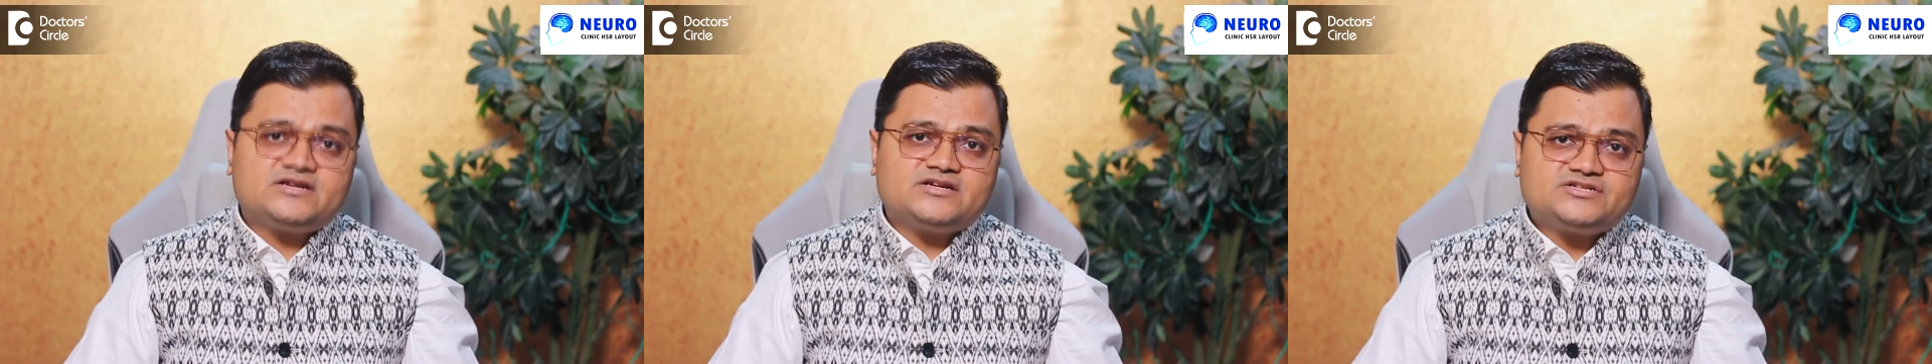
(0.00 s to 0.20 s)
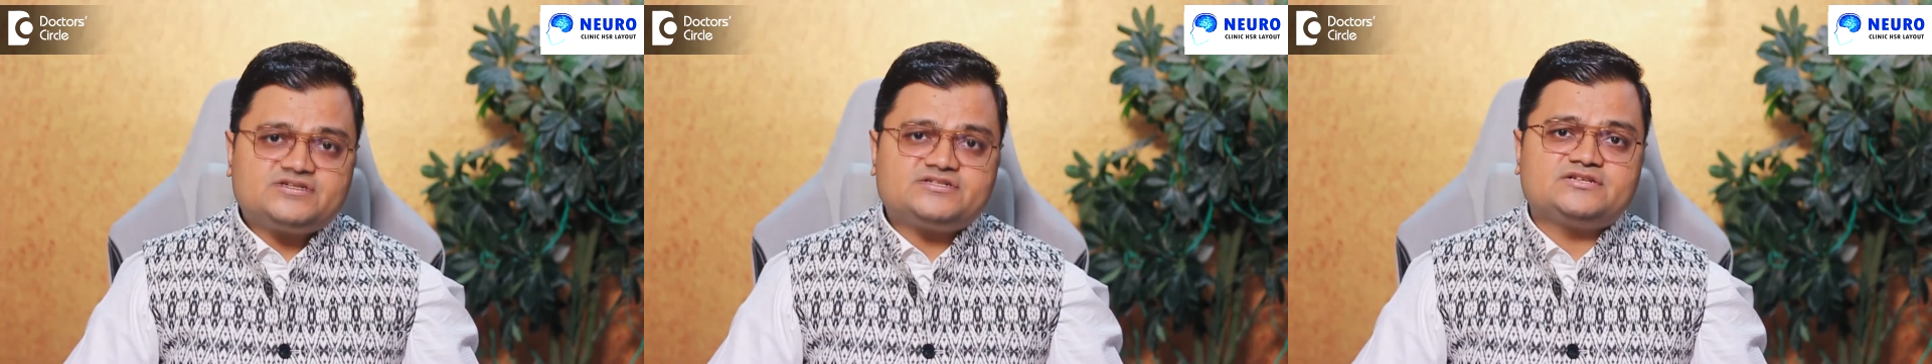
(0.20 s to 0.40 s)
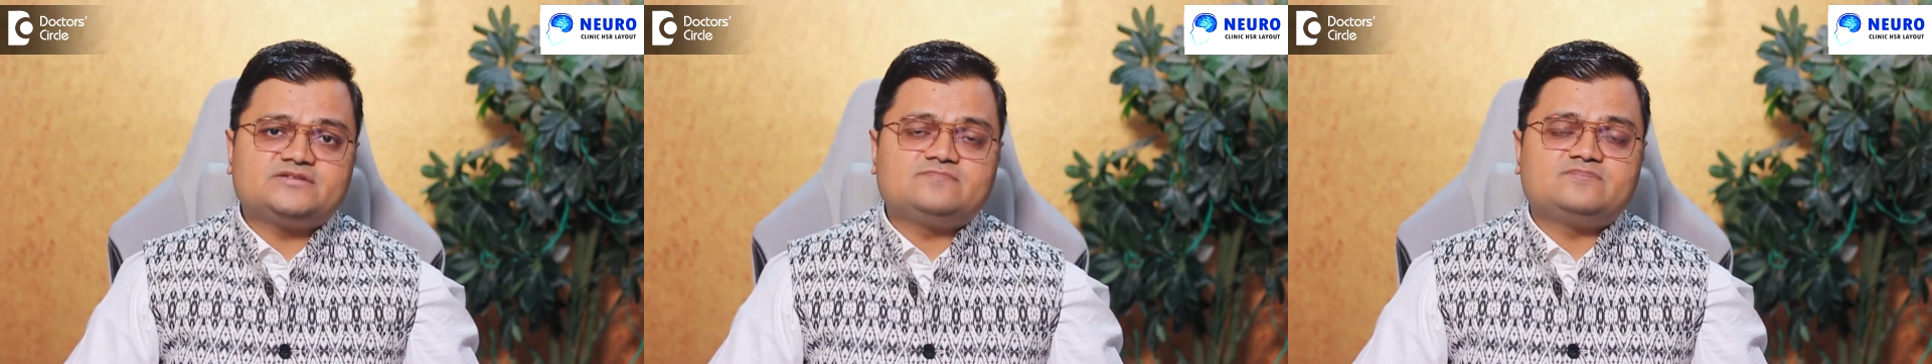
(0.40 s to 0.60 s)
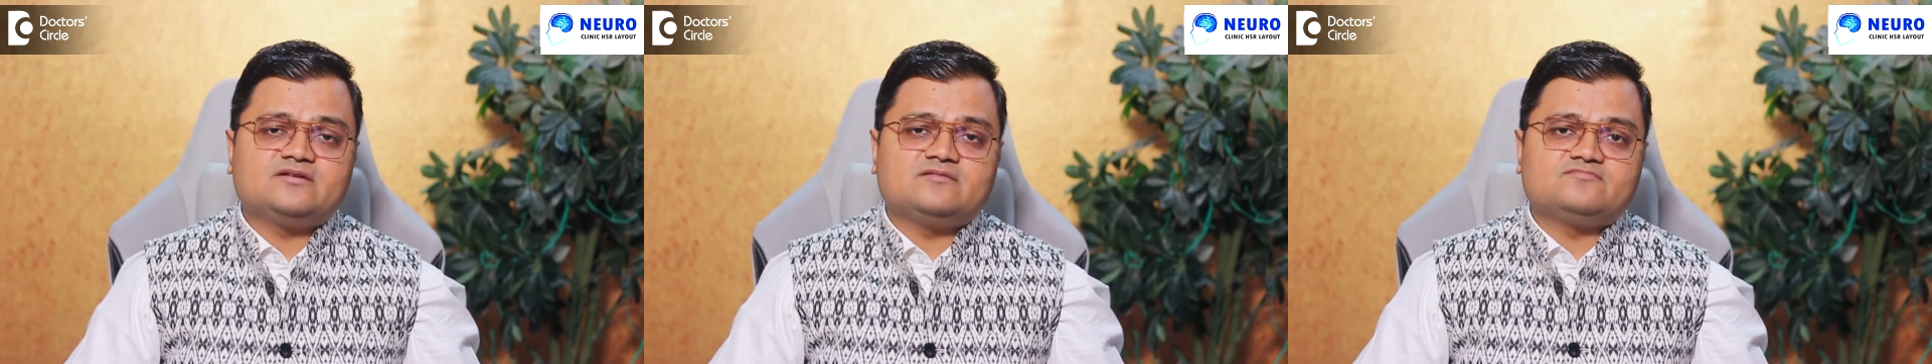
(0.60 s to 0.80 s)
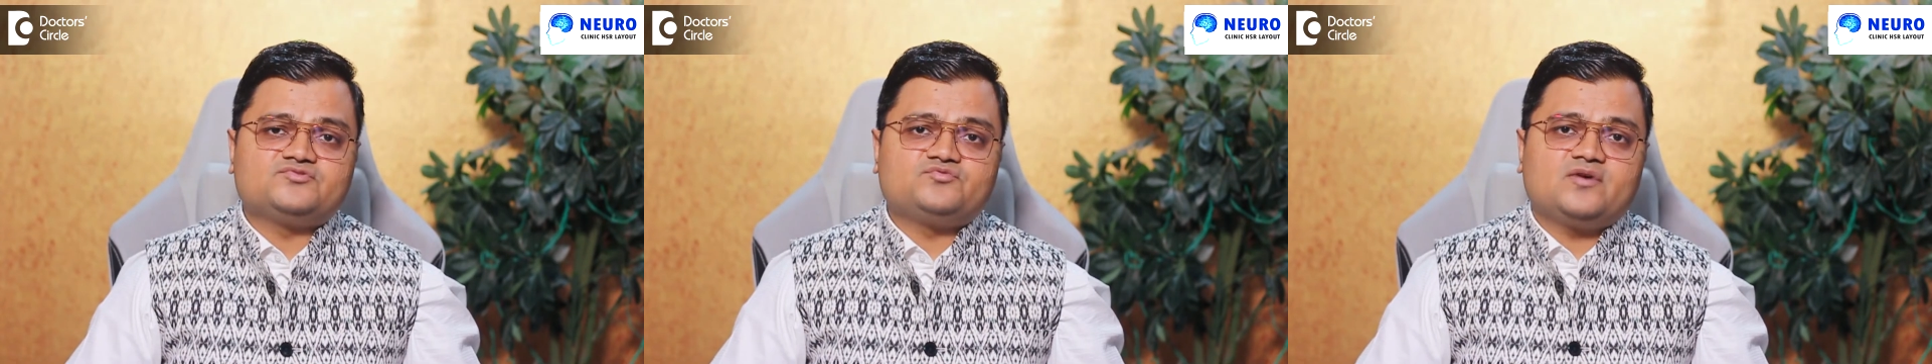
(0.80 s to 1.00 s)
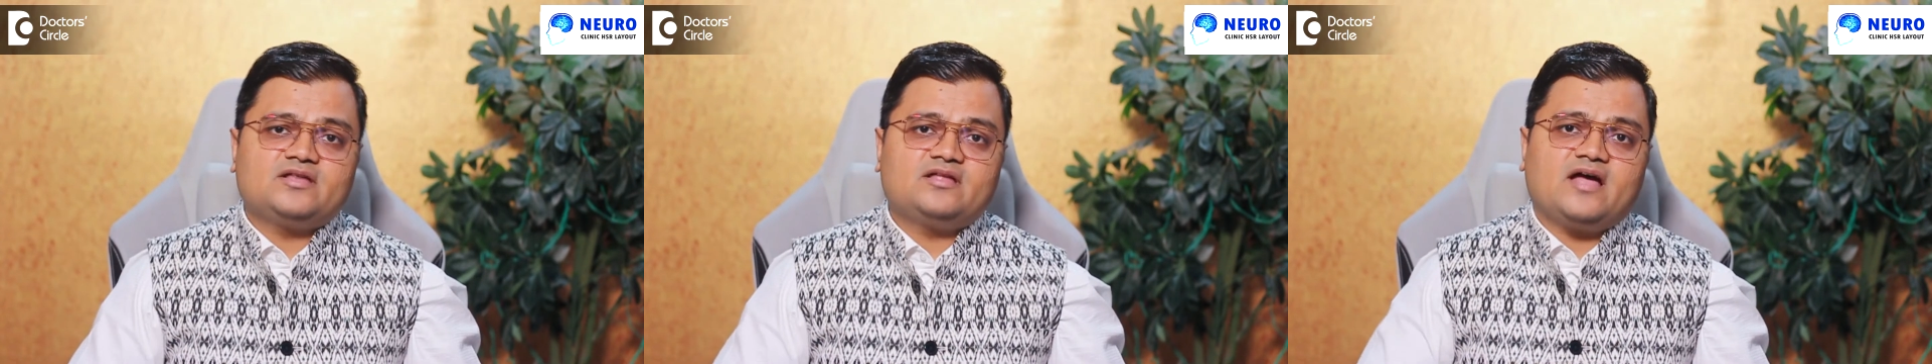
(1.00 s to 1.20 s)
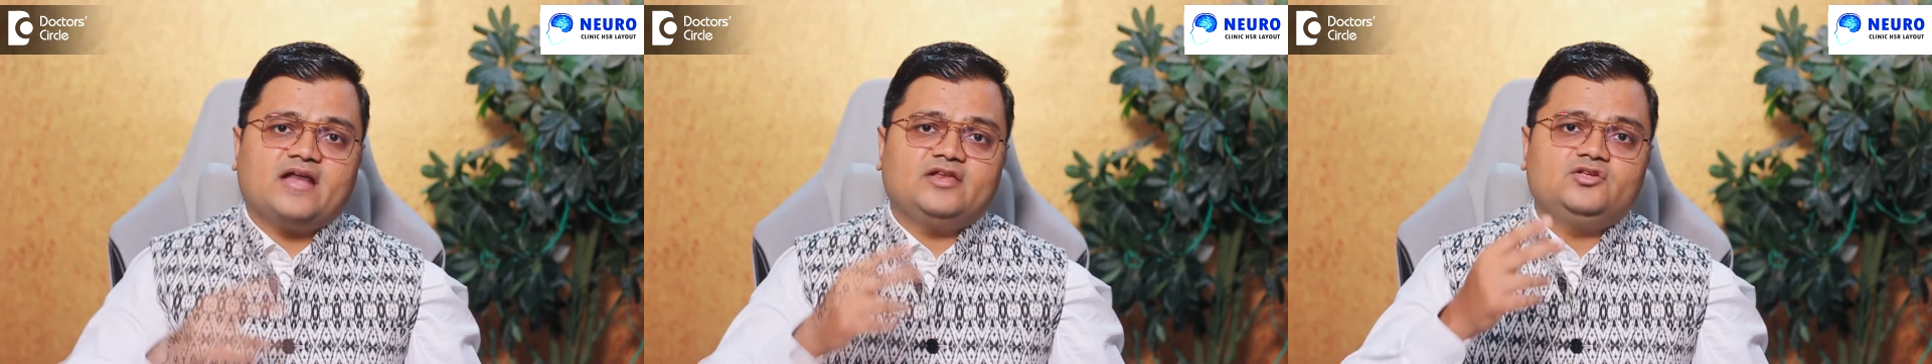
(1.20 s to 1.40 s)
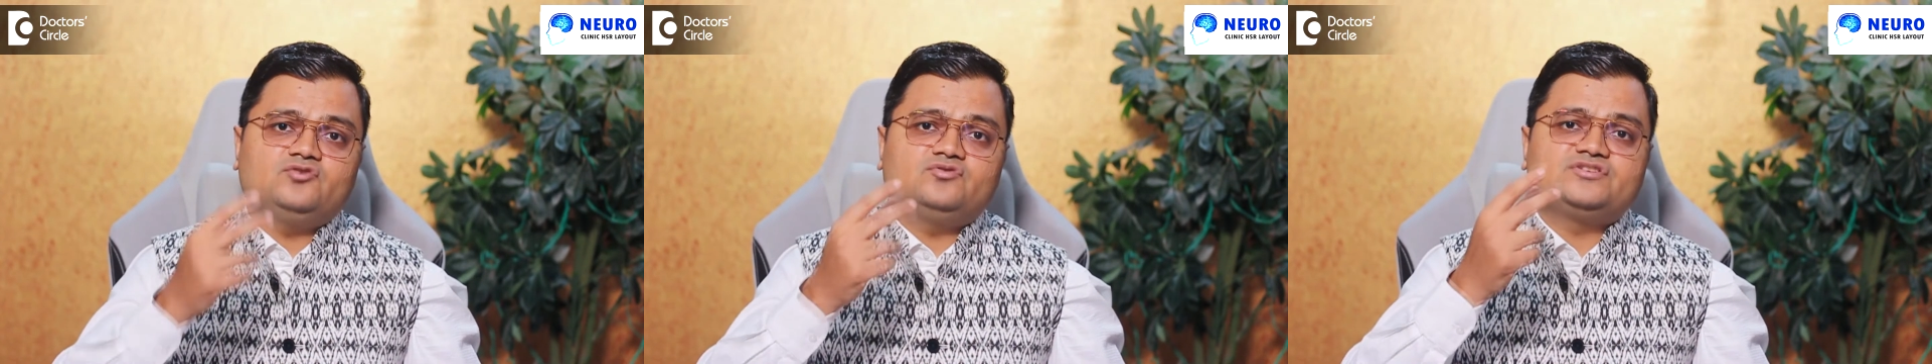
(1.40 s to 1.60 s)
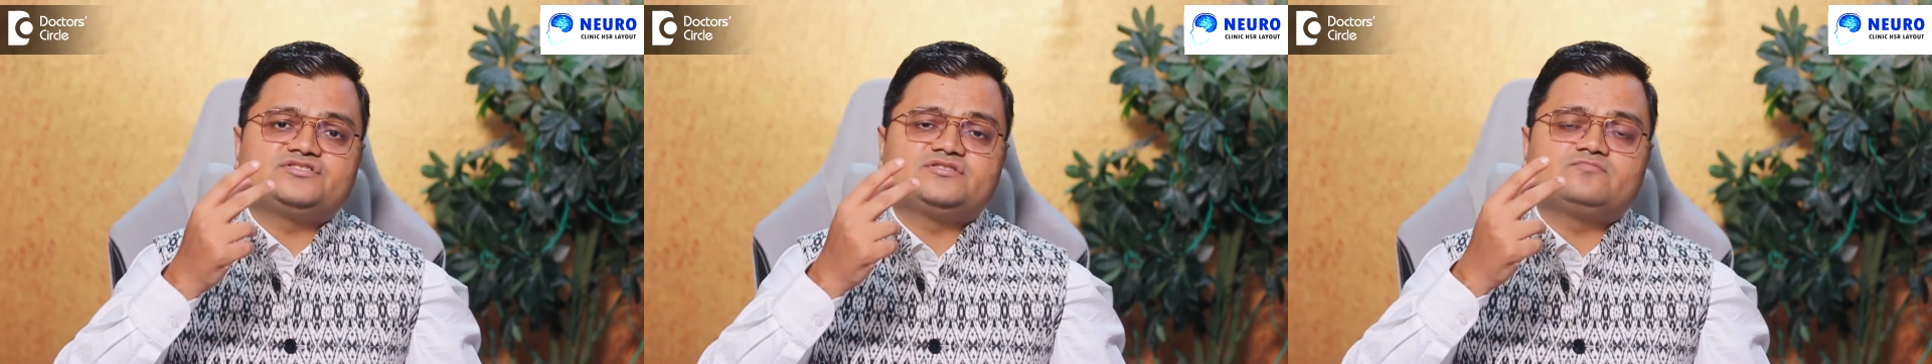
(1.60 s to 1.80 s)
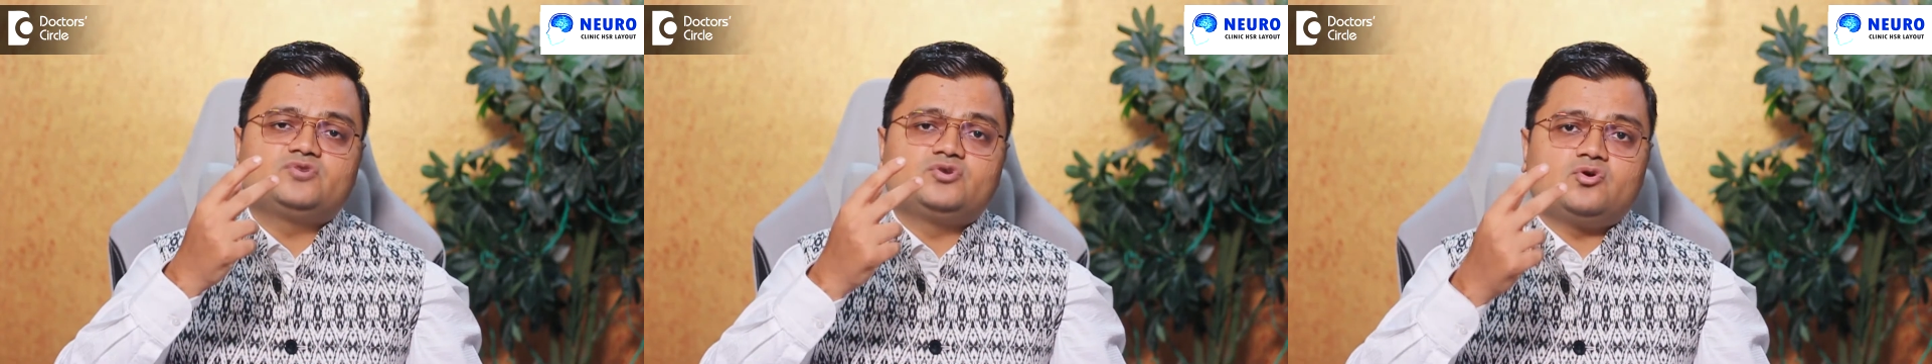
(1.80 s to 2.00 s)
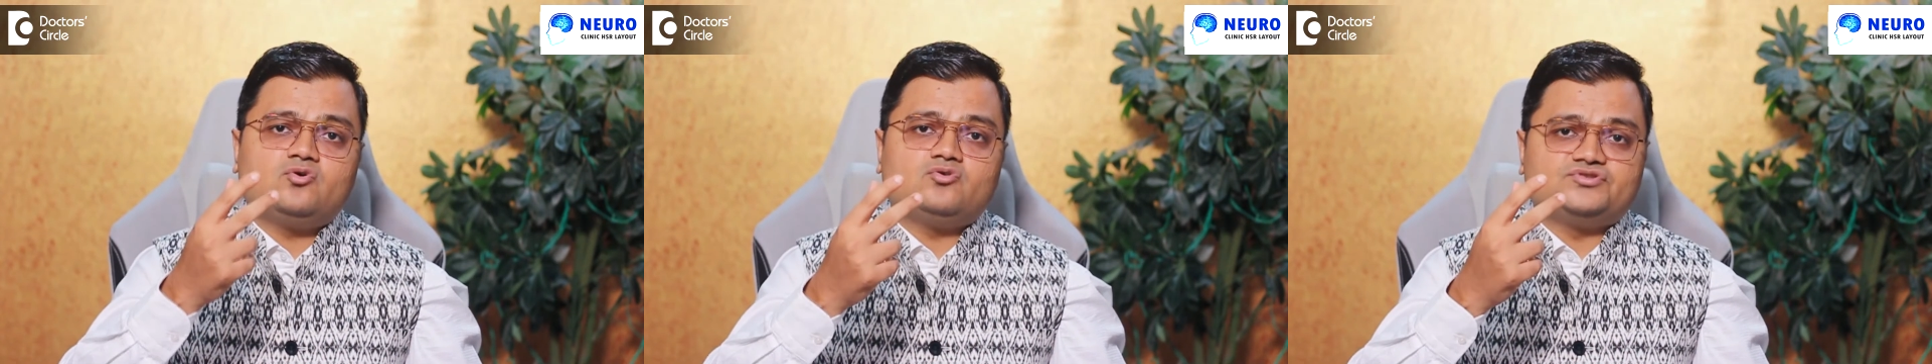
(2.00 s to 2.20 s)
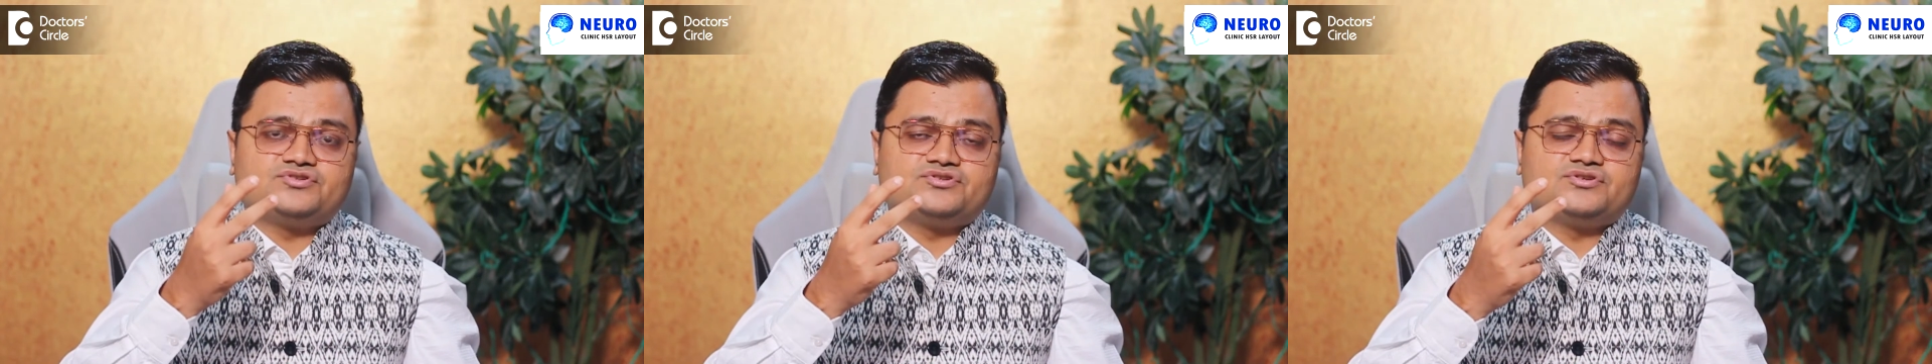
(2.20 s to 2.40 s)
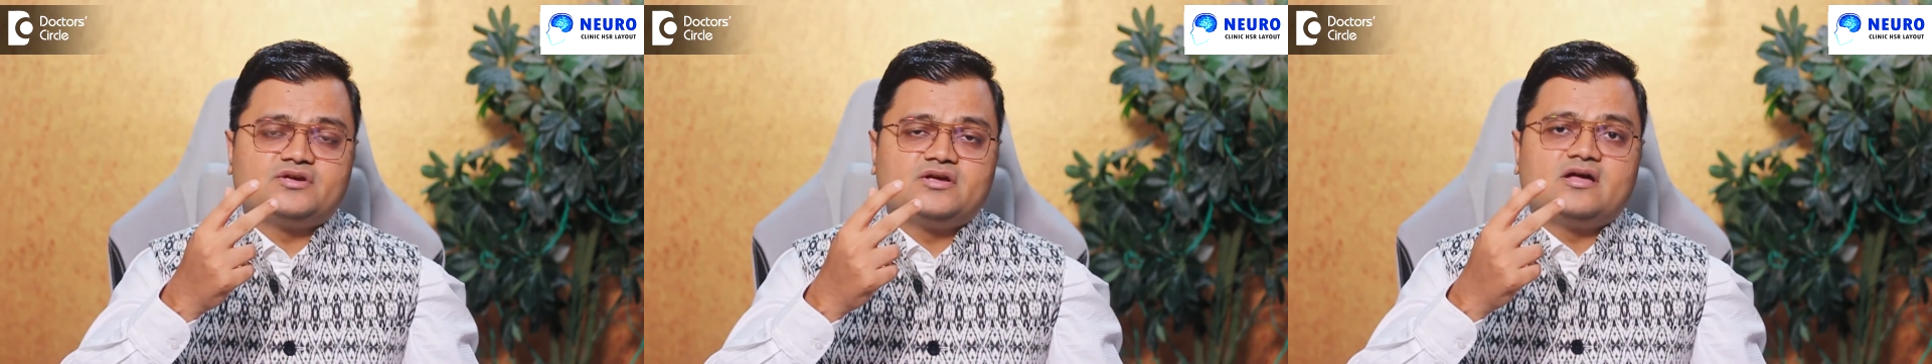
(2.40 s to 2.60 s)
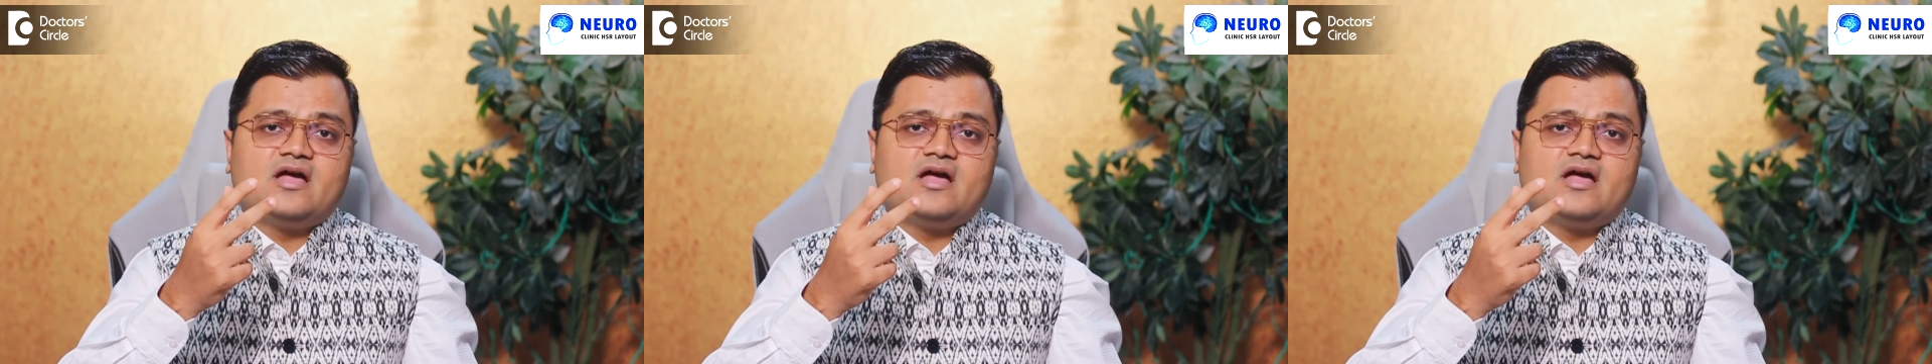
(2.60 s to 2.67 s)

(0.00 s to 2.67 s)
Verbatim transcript: pressure symptoms where the aneurysm grows